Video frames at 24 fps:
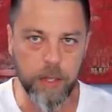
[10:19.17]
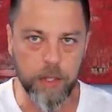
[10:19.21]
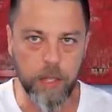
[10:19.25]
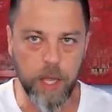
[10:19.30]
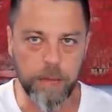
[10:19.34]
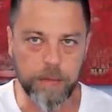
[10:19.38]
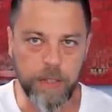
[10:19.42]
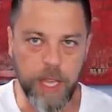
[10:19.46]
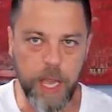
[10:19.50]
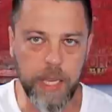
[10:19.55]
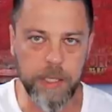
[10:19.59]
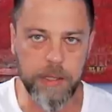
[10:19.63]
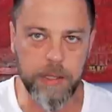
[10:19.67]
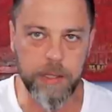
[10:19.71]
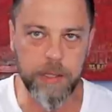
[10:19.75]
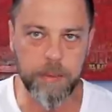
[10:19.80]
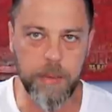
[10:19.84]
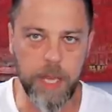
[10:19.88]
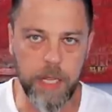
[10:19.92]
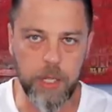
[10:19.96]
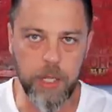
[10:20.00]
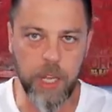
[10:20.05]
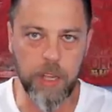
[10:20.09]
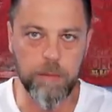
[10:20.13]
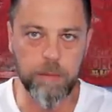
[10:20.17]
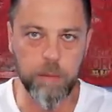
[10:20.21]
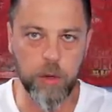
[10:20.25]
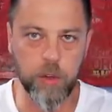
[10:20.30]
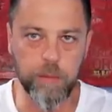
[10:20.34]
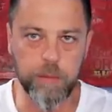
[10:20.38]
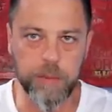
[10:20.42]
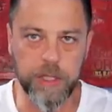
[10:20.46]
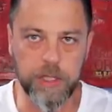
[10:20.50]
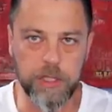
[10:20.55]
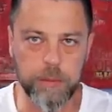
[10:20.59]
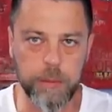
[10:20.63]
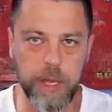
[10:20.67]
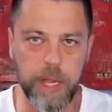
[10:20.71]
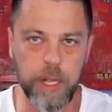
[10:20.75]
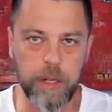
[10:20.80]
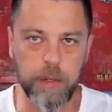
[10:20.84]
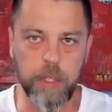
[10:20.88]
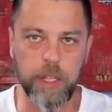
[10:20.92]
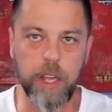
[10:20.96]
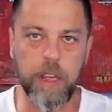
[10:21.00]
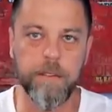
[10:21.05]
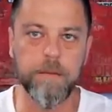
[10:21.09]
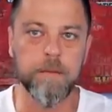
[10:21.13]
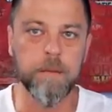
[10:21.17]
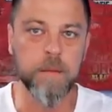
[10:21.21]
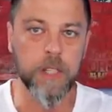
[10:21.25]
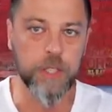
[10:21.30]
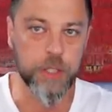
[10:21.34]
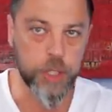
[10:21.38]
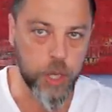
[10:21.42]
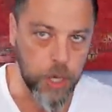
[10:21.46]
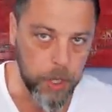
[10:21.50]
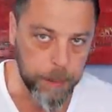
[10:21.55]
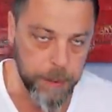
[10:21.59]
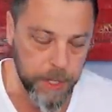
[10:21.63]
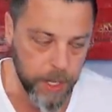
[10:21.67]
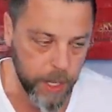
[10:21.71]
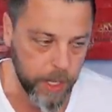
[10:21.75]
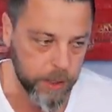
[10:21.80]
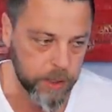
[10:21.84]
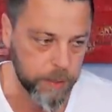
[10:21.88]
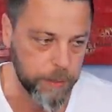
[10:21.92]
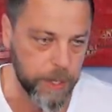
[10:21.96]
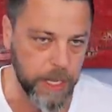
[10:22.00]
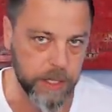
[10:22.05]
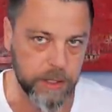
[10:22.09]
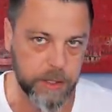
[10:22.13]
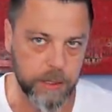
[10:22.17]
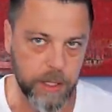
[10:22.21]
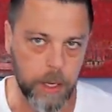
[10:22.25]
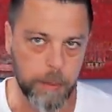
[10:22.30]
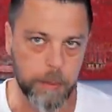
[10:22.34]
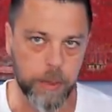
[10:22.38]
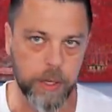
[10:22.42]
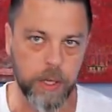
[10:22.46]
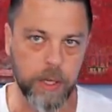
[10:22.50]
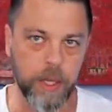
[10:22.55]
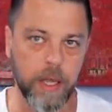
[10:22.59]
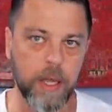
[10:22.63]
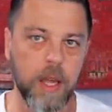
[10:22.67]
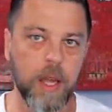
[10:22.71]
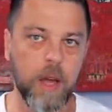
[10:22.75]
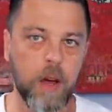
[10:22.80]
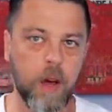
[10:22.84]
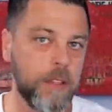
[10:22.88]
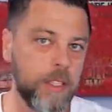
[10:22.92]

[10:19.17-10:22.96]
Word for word: You have cases made, you have movements made, you have tourbillons made separately.